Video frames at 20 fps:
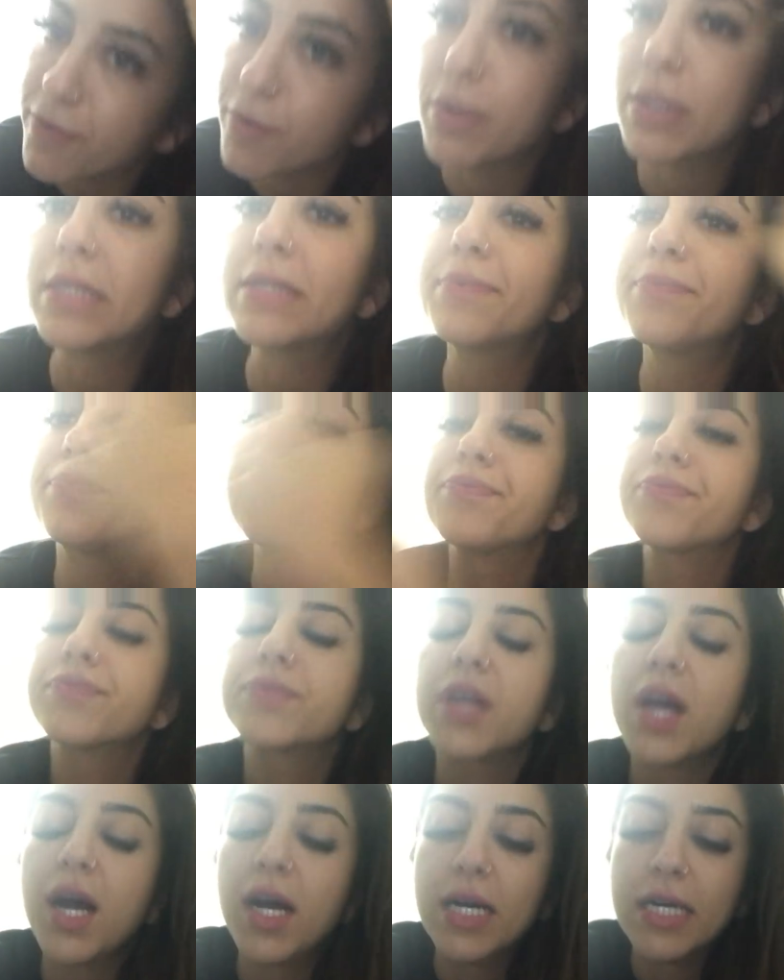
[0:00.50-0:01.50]
everyone.
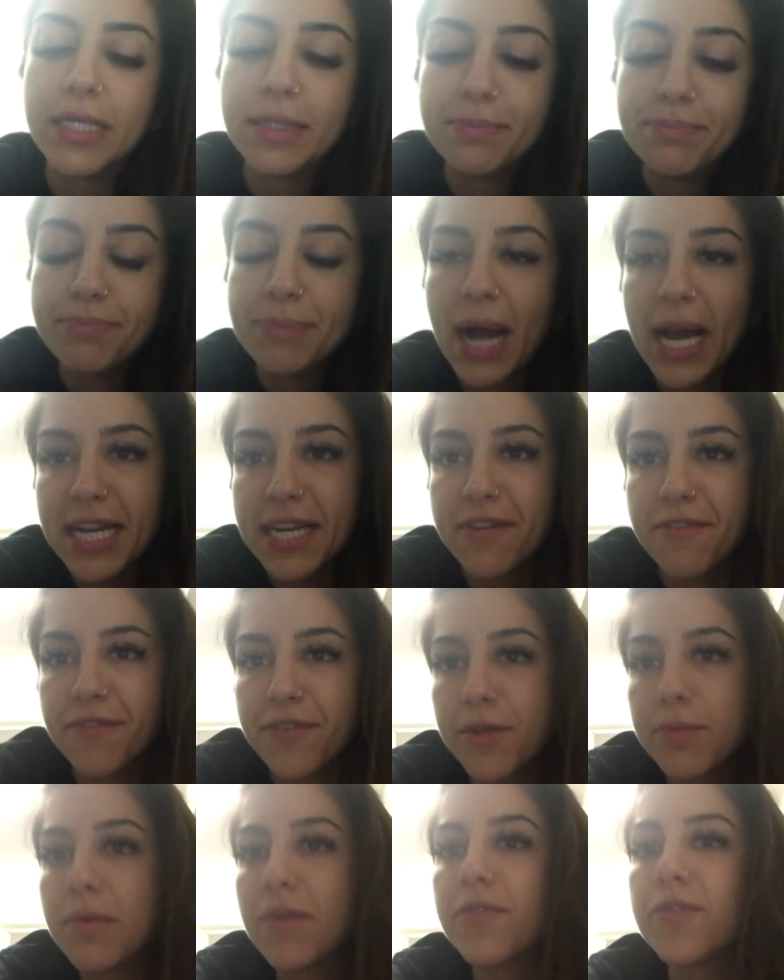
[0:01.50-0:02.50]
Um, I didn't
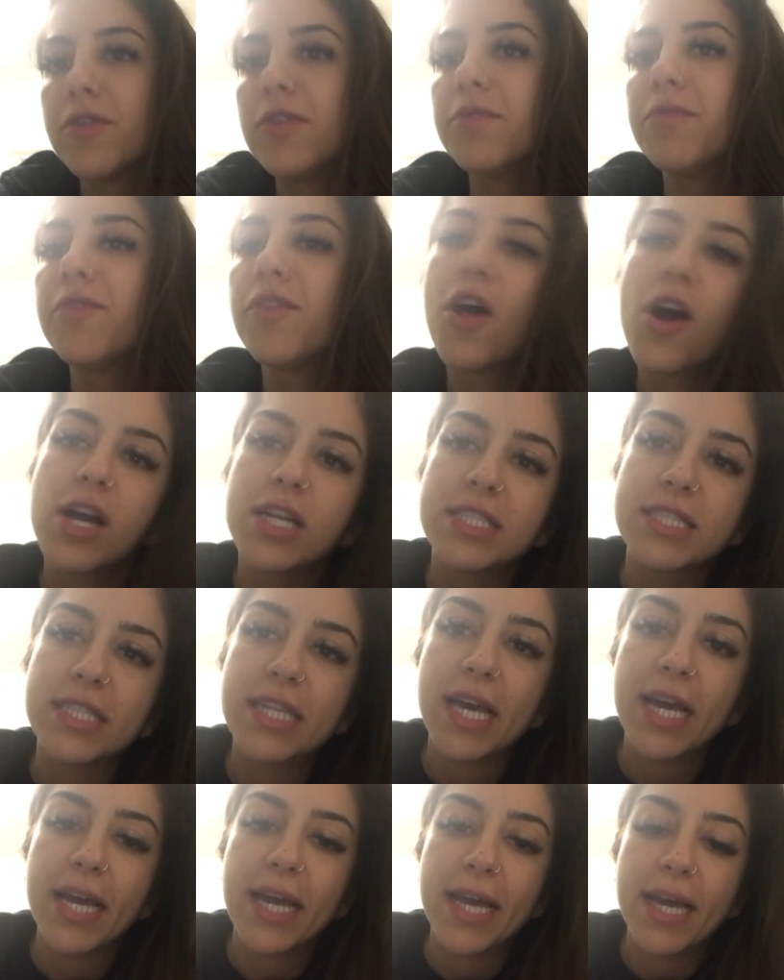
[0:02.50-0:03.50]
film a full vlog
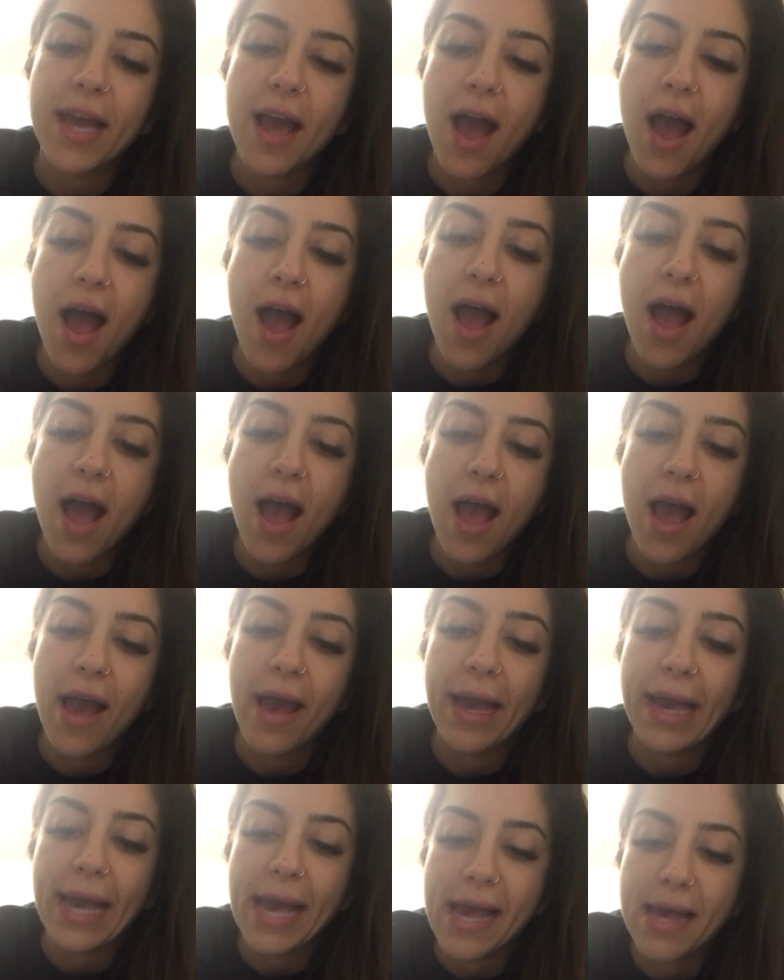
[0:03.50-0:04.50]
today.
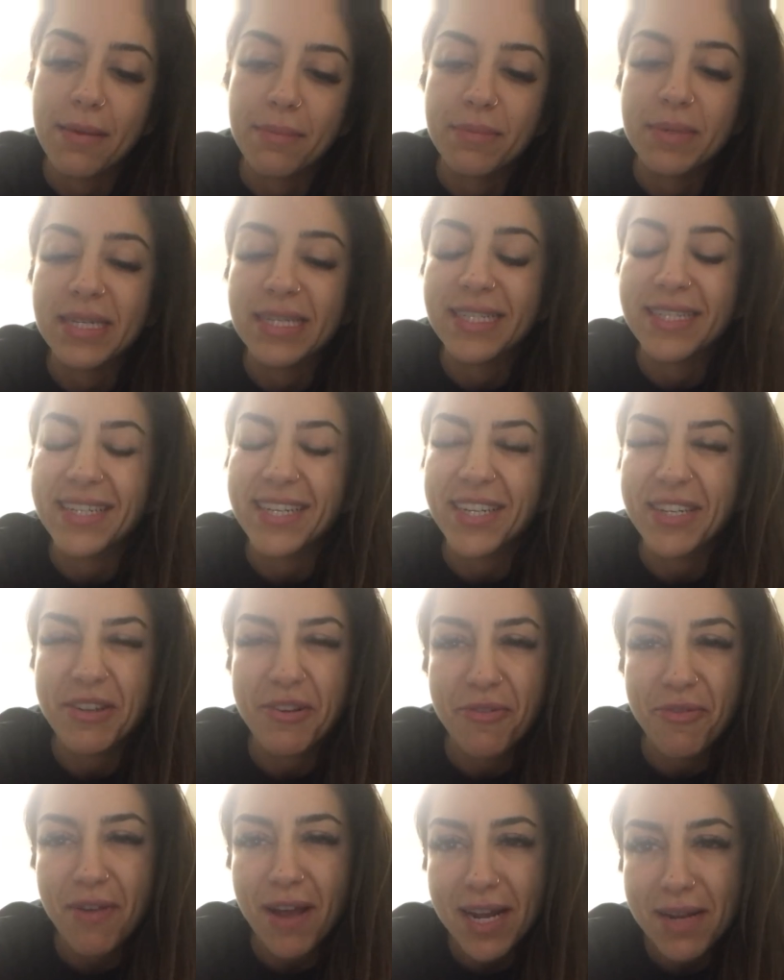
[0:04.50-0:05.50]
I am in
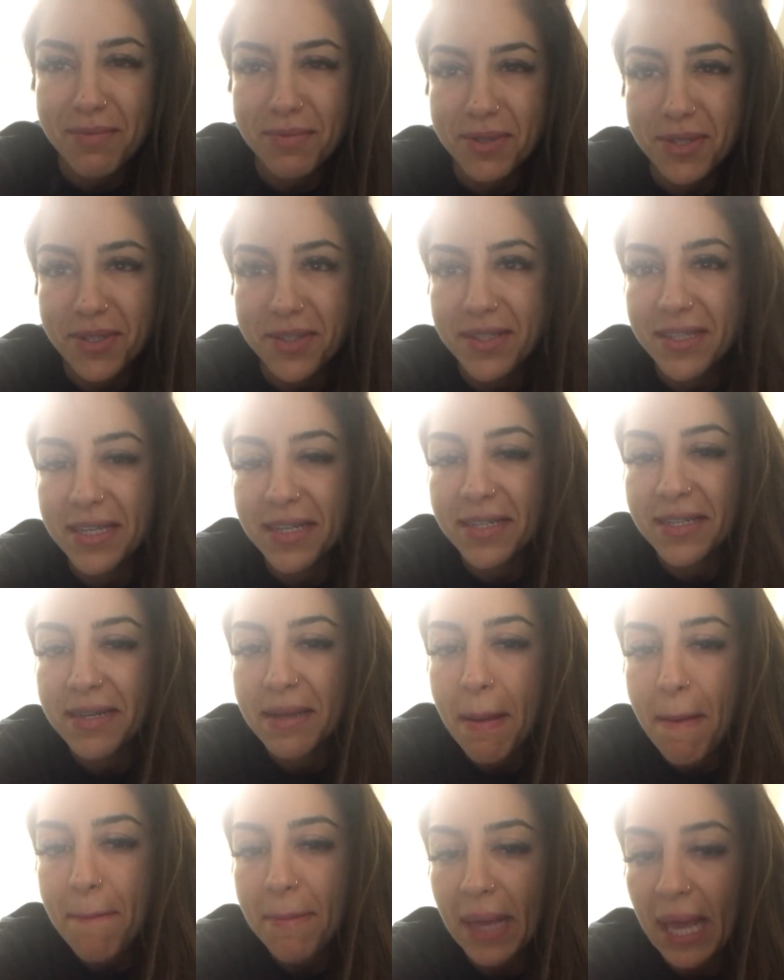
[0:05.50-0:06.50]
incredible
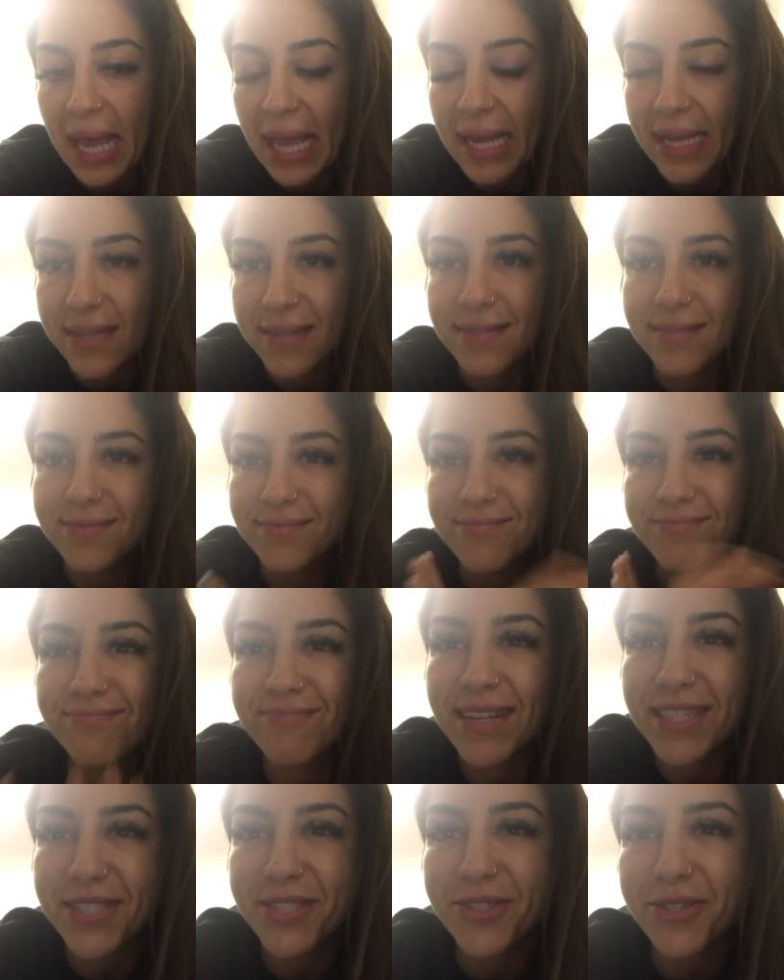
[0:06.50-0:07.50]
pain.
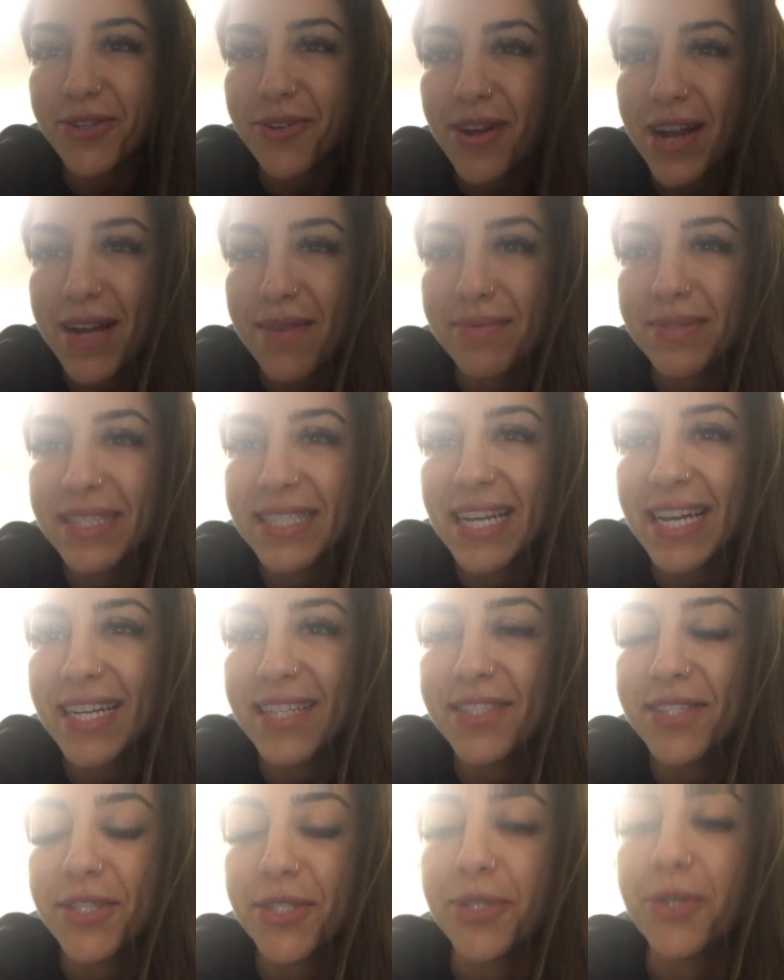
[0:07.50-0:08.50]
Menstrual cramps day
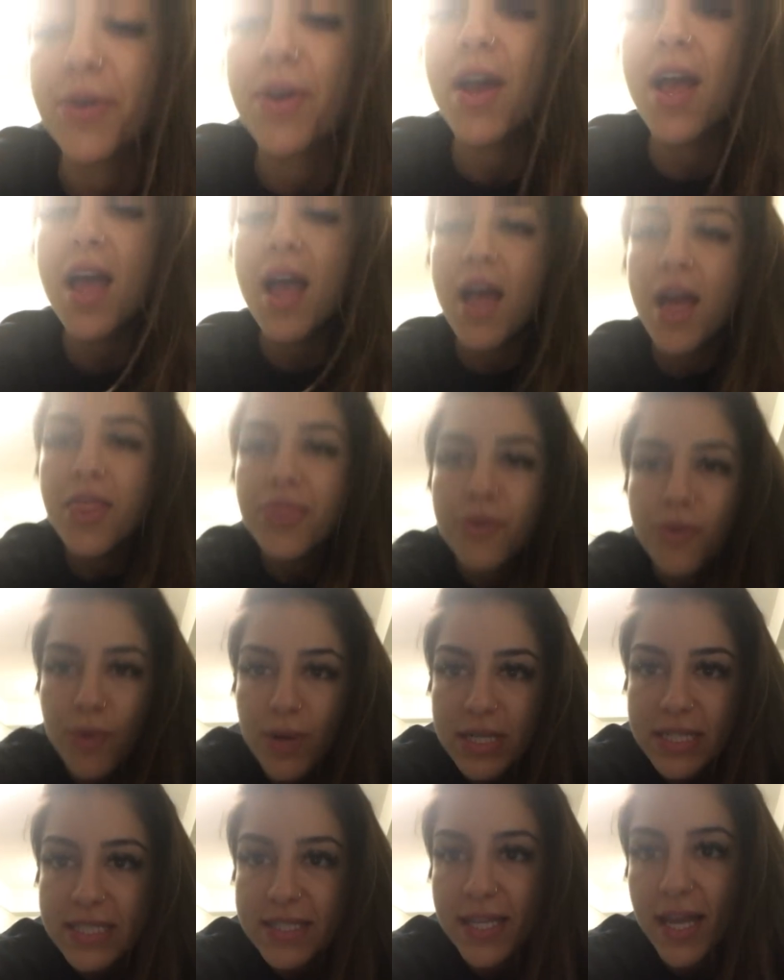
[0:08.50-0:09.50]
two. The
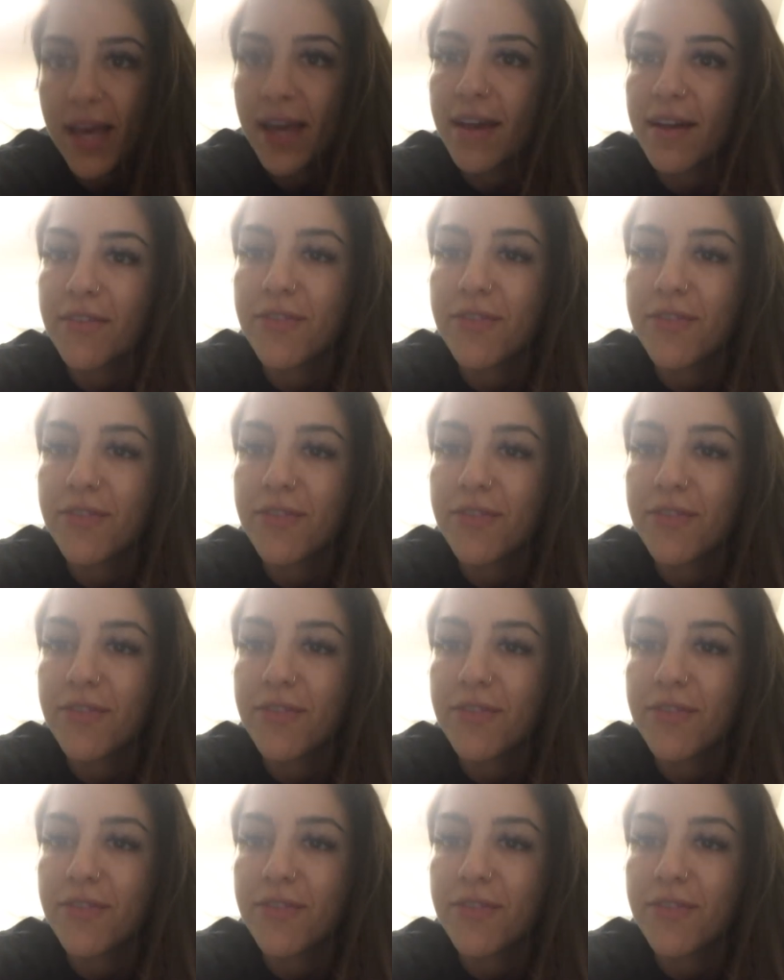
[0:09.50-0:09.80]
worst day,